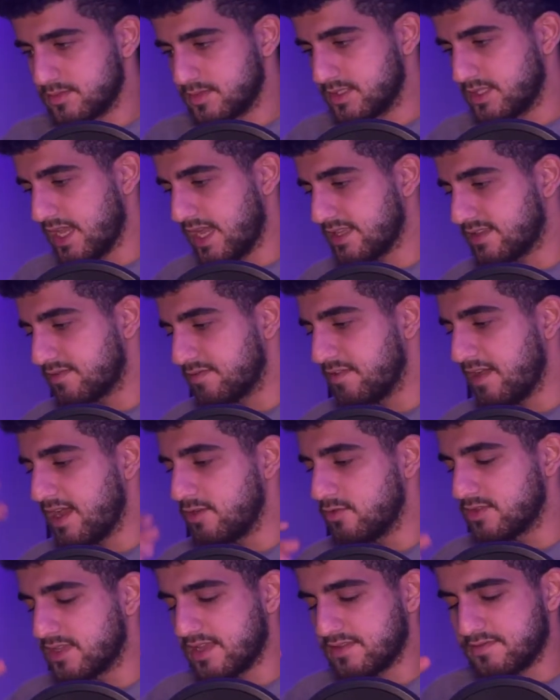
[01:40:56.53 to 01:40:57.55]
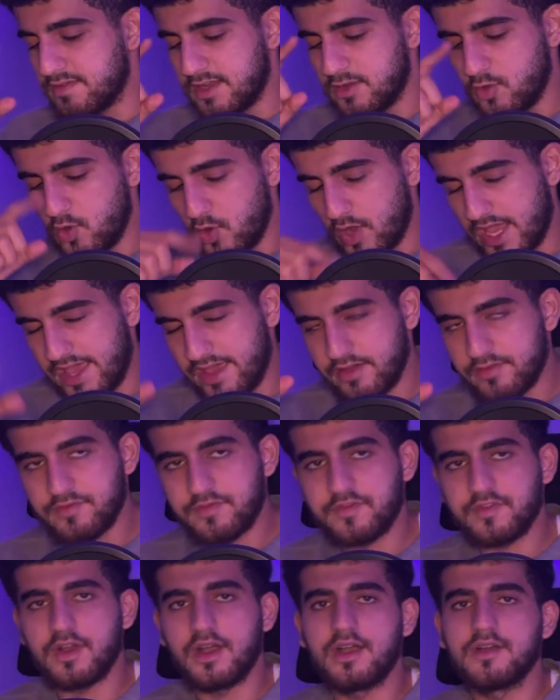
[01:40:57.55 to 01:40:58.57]
that value of
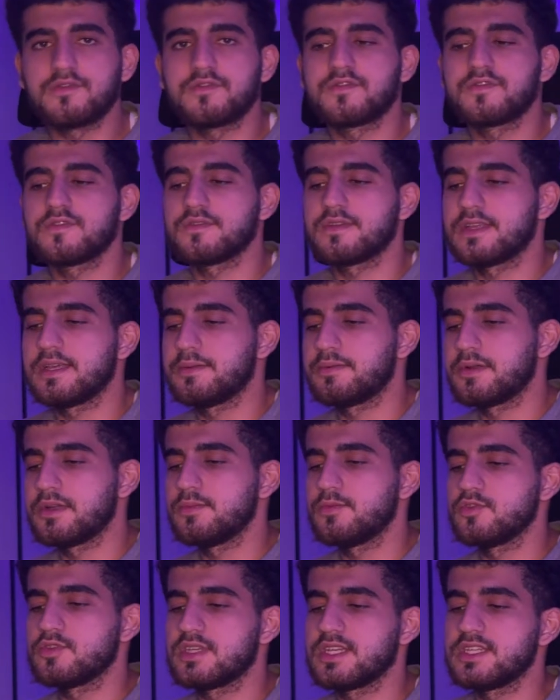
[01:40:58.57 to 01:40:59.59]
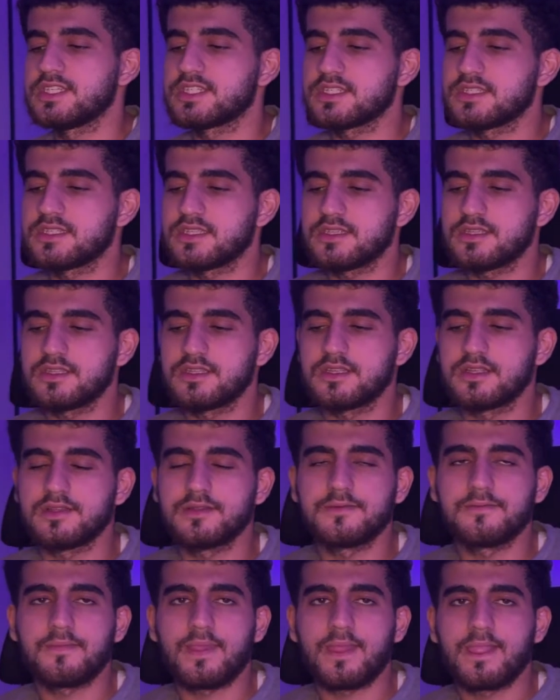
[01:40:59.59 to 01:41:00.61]
f of a permutation
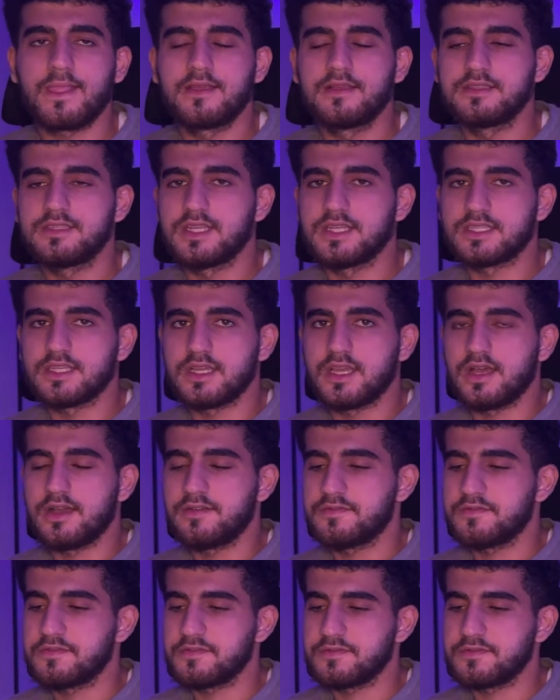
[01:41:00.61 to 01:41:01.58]
that I have.